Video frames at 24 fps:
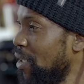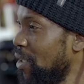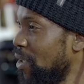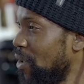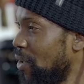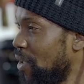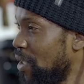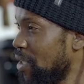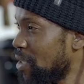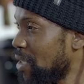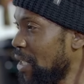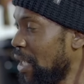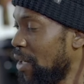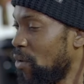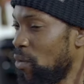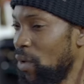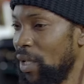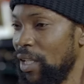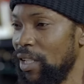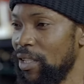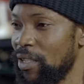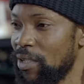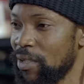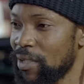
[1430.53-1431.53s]
You understand?
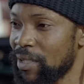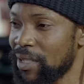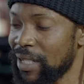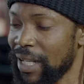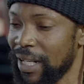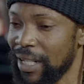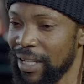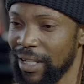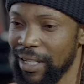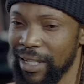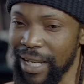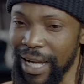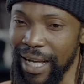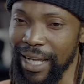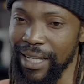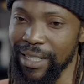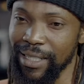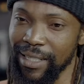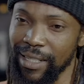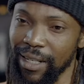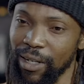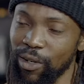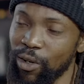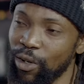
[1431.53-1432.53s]
We need to
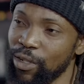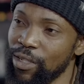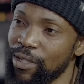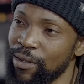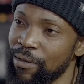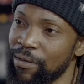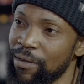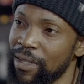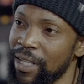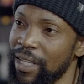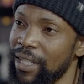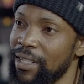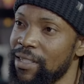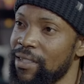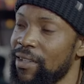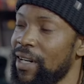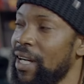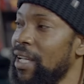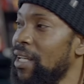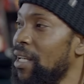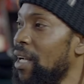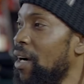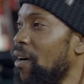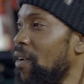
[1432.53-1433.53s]
standardize a lot of things
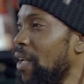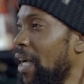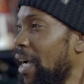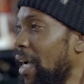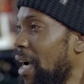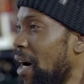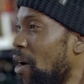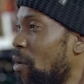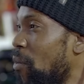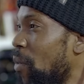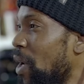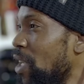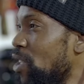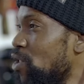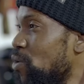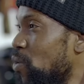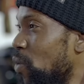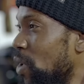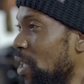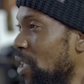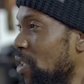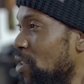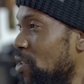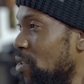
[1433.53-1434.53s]
right now, like how much
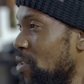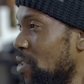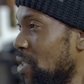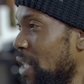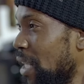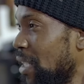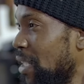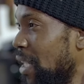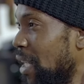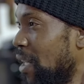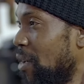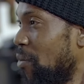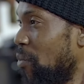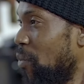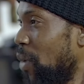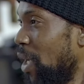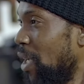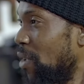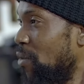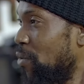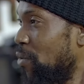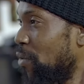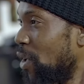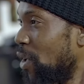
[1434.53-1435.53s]
we need to start getting
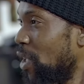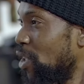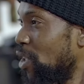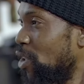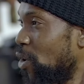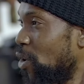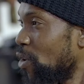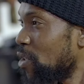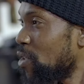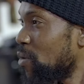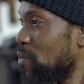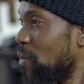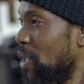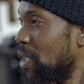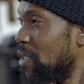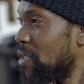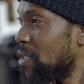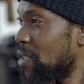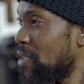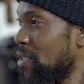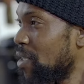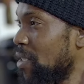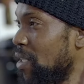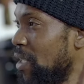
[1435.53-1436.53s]
paid for
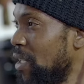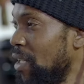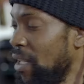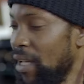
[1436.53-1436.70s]
endorsements,